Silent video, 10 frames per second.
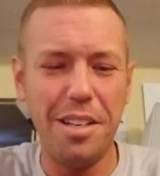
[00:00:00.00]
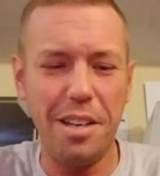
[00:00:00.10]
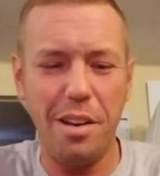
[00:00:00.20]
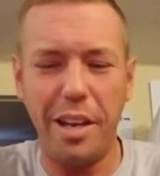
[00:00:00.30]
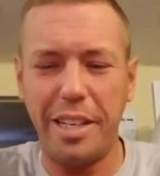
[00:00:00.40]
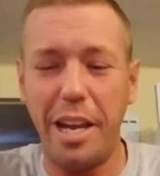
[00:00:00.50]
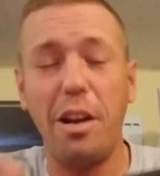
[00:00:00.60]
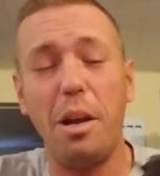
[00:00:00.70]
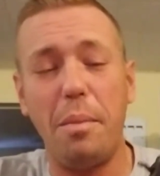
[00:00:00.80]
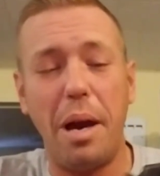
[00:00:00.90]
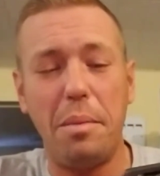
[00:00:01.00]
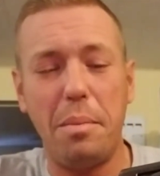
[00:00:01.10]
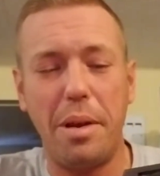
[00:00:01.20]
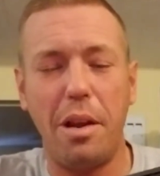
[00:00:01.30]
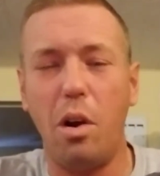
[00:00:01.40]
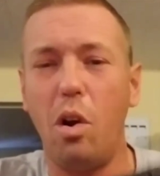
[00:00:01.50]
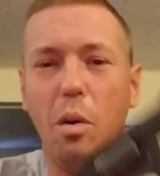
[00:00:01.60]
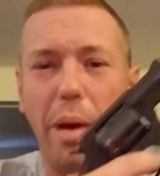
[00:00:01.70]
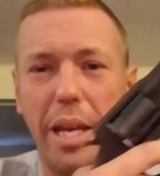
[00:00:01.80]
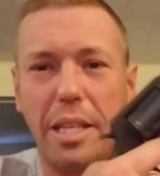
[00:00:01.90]
You know, I carry them on me, but at
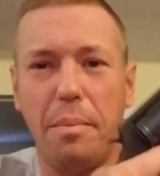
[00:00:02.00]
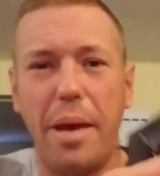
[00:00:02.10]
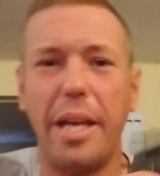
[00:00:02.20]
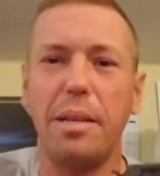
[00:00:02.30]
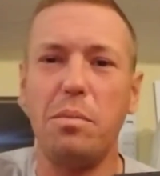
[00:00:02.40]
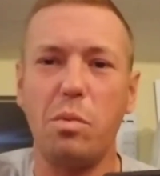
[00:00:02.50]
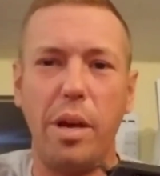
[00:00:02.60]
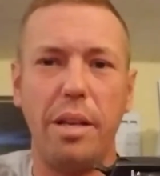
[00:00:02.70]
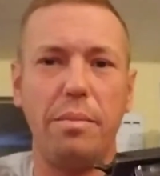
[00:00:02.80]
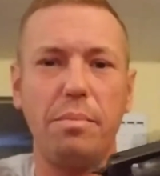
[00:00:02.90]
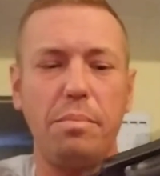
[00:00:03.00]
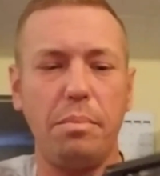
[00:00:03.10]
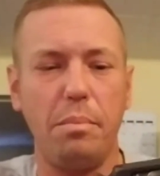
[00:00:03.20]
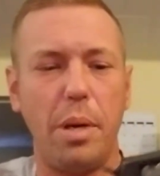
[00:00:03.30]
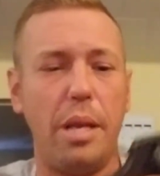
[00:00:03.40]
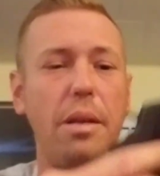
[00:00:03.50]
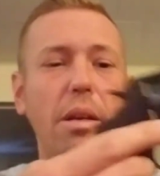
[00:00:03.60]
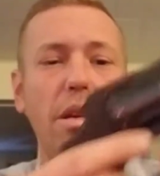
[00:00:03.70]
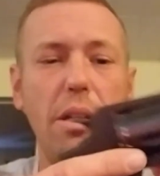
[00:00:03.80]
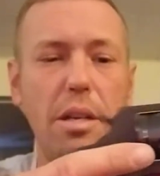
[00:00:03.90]
home I got the magnums waiting. But
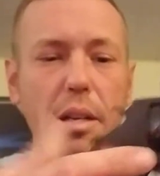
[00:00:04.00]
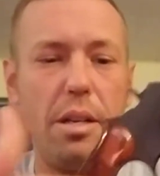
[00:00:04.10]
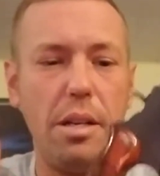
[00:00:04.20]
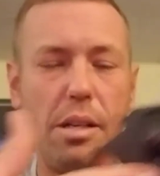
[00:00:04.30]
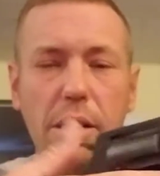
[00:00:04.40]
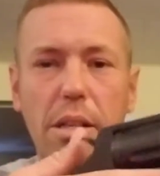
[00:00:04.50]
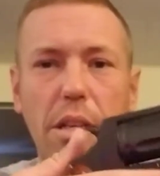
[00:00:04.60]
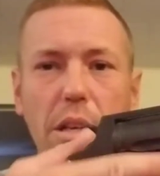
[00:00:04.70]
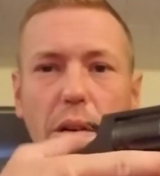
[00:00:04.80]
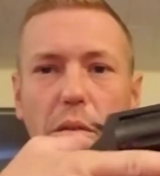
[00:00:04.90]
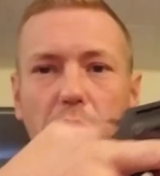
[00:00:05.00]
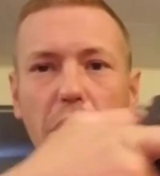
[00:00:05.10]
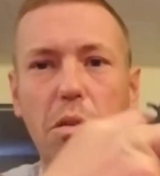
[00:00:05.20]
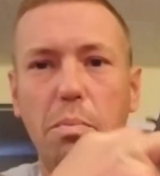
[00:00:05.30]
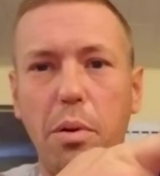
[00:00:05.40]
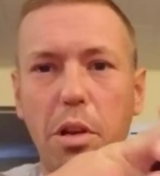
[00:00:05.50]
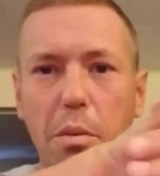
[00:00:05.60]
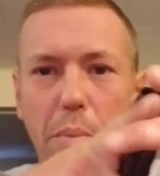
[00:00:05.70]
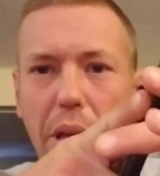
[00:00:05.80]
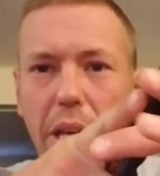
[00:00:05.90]
you know, you put your
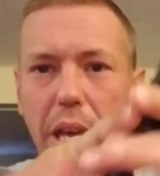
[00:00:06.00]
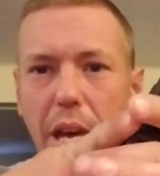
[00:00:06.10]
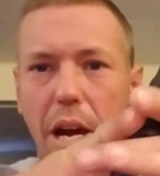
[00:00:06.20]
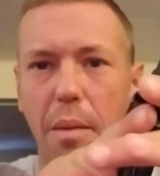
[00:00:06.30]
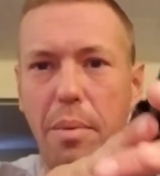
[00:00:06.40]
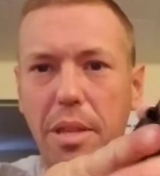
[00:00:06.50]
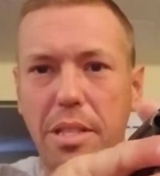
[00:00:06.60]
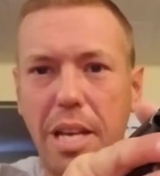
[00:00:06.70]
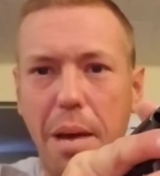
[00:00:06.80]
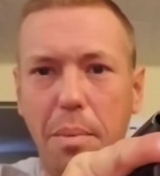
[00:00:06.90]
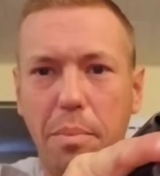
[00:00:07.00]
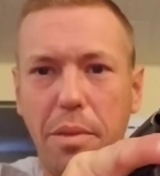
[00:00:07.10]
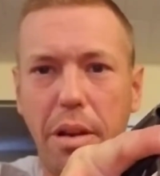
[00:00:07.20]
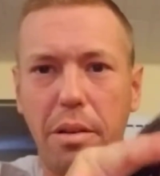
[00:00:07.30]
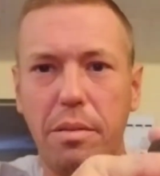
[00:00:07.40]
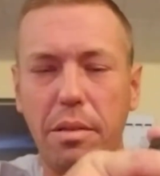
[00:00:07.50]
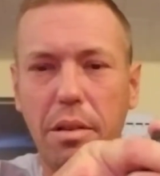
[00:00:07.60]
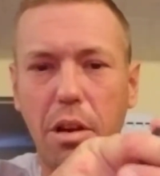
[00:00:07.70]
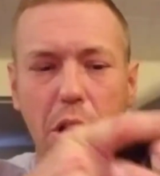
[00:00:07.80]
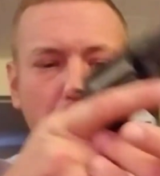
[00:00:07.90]
pinky up in the top up there,
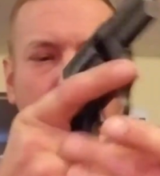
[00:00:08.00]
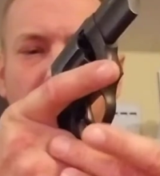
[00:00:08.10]
or your middle